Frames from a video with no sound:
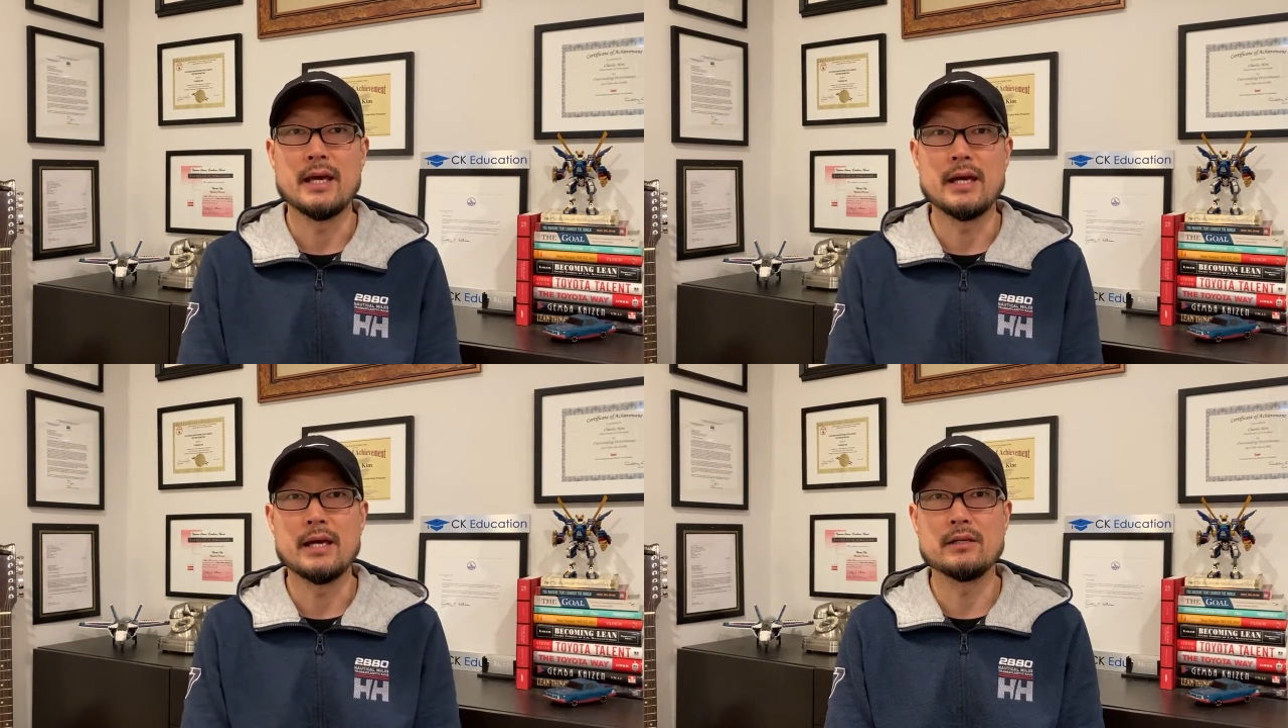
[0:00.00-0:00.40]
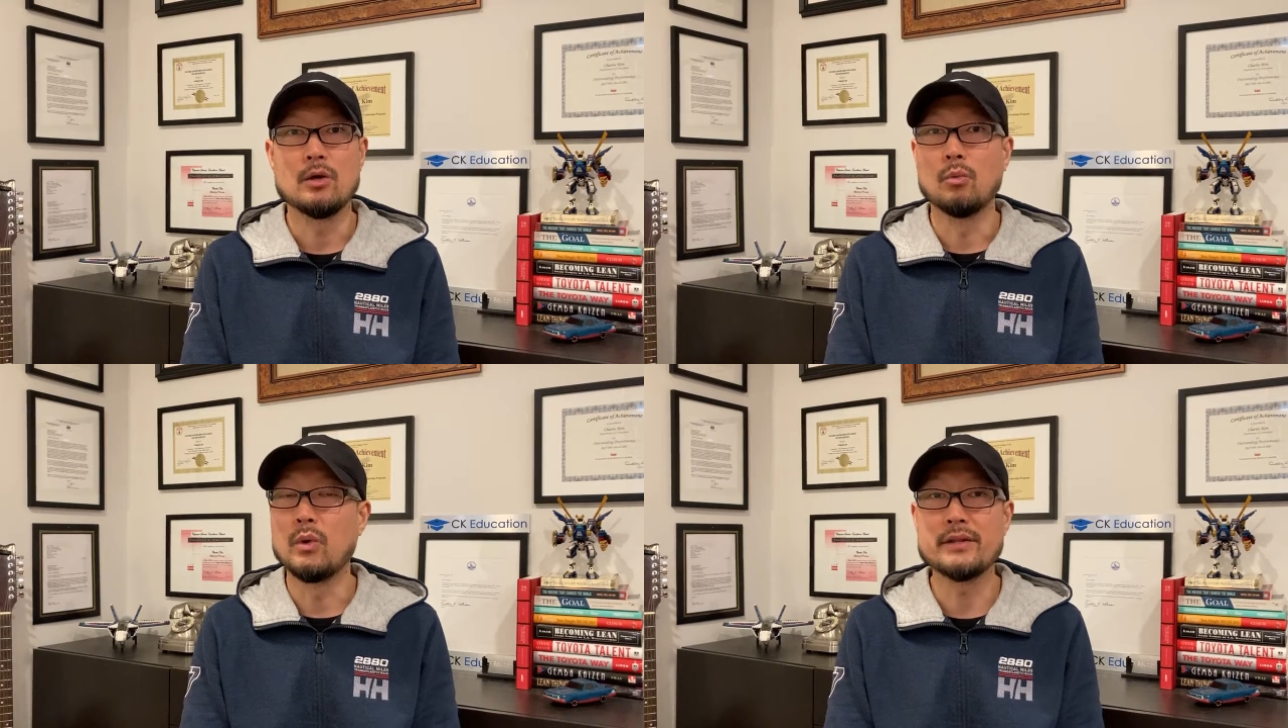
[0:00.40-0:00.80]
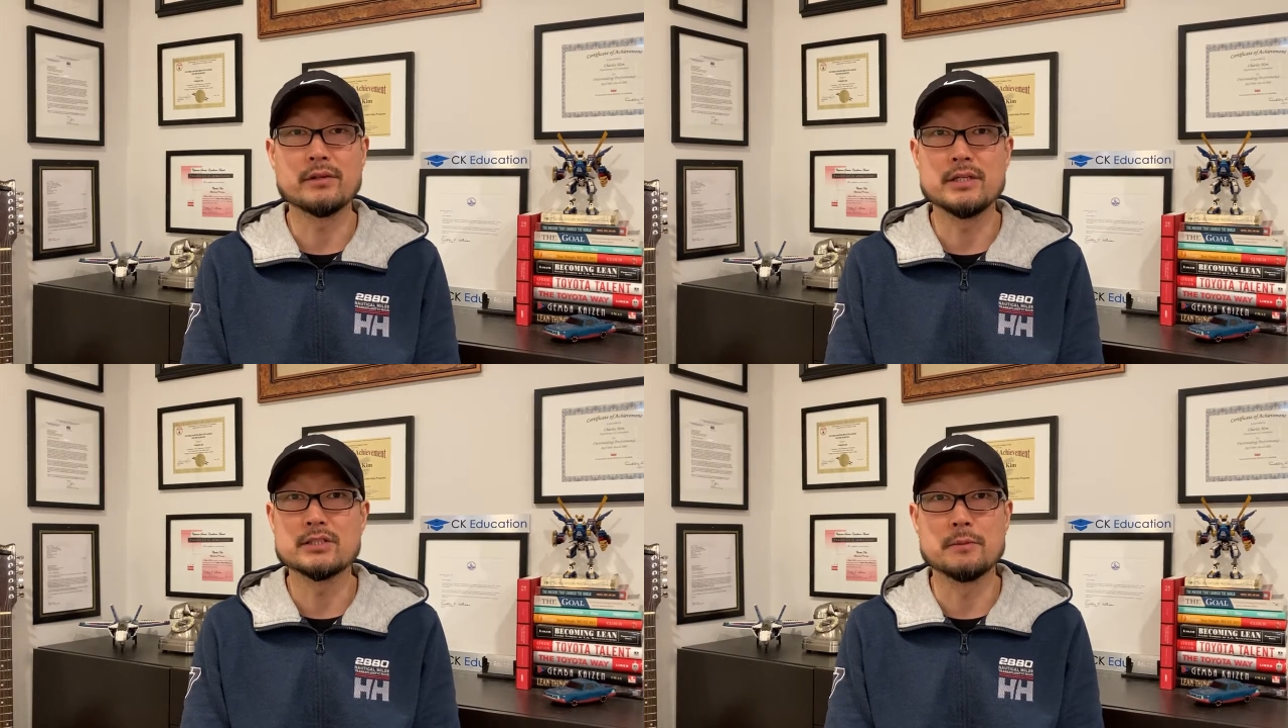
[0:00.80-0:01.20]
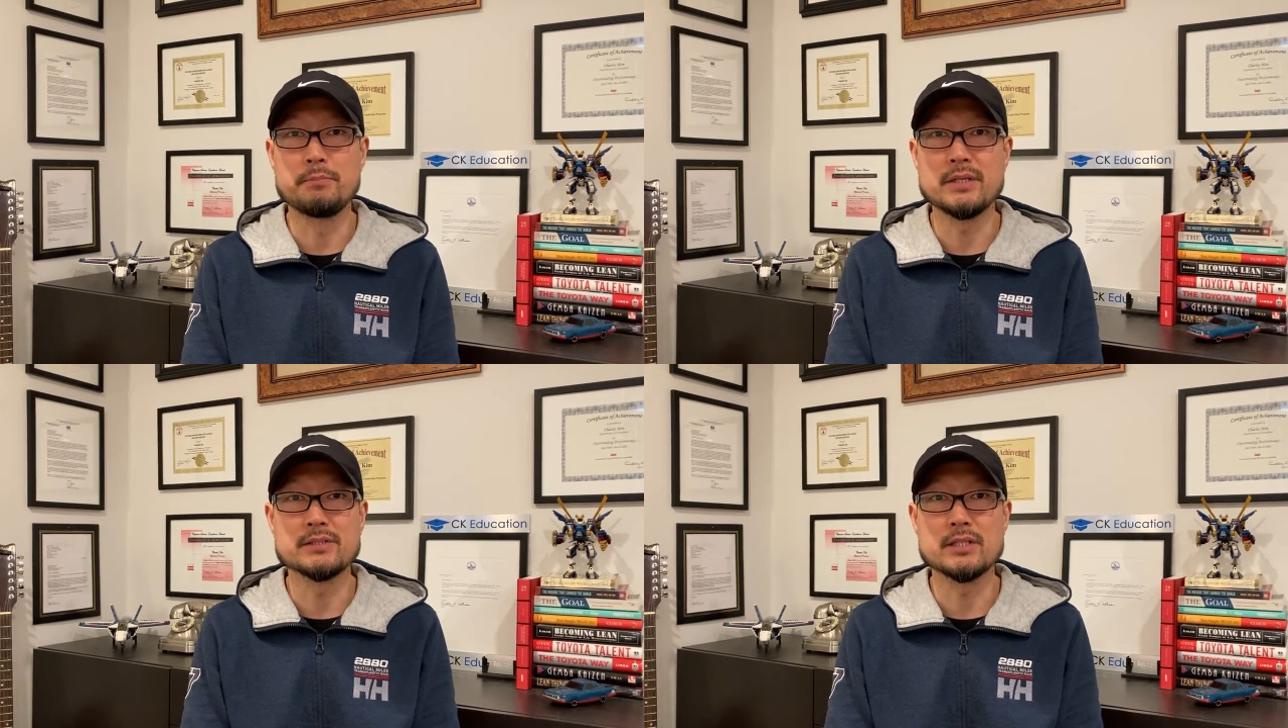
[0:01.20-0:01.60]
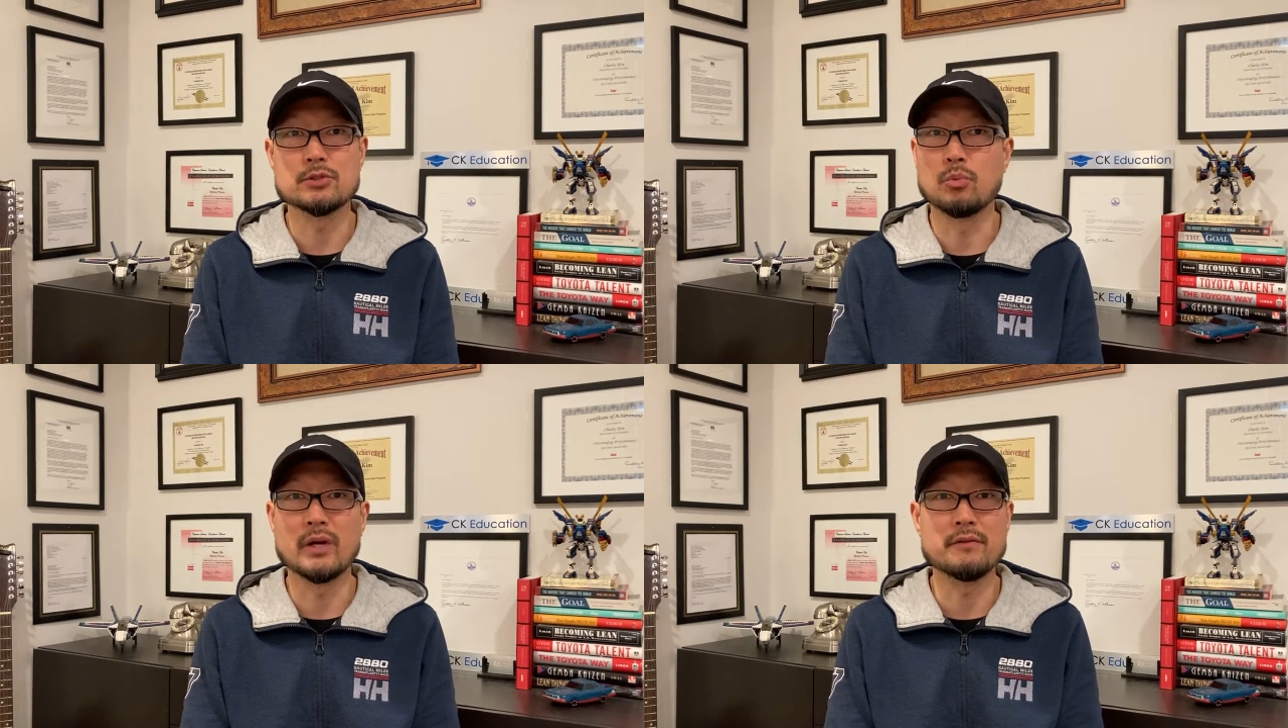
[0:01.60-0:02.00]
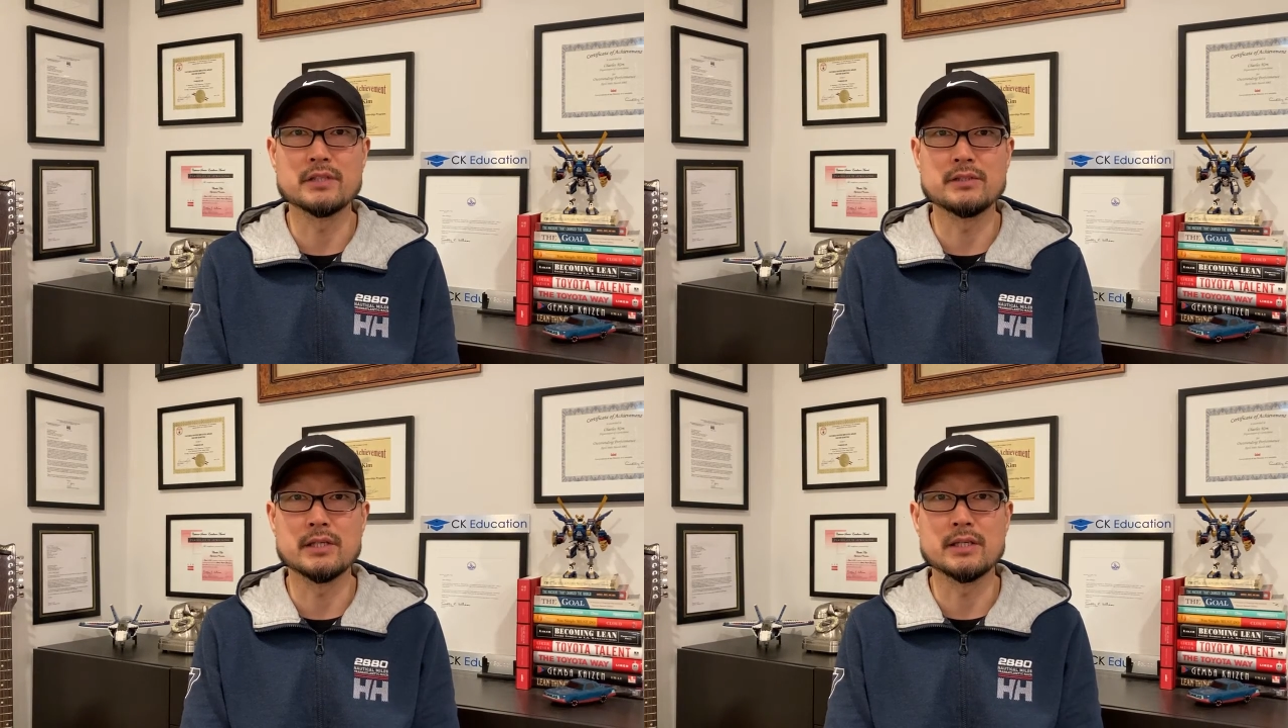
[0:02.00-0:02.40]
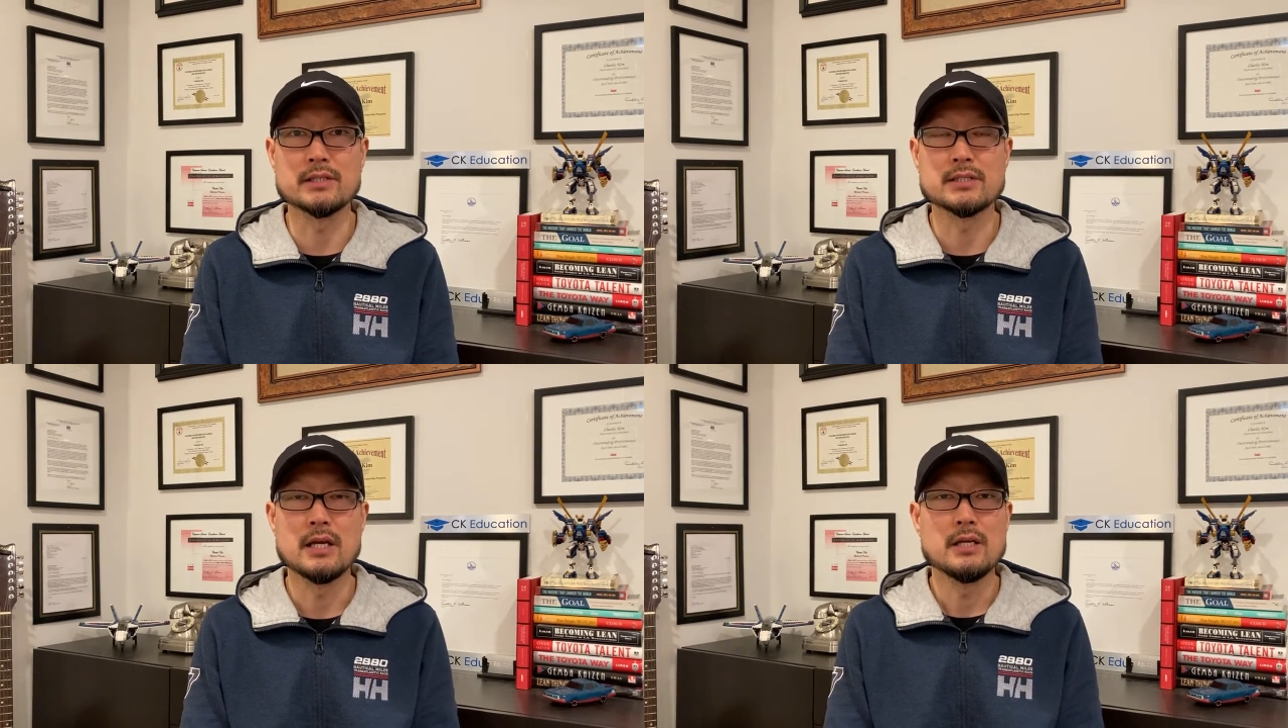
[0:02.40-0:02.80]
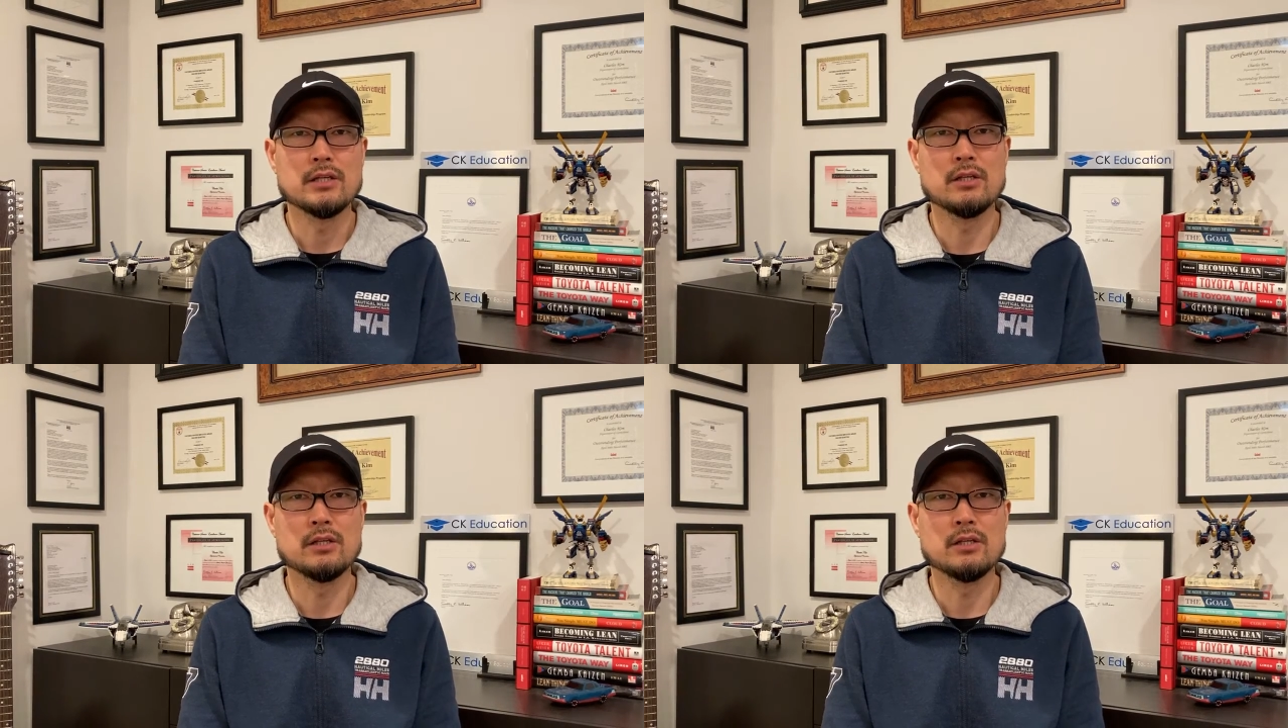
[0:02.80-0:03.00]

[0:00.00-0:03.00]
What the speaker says: And whether it's a business, whatever the thing is,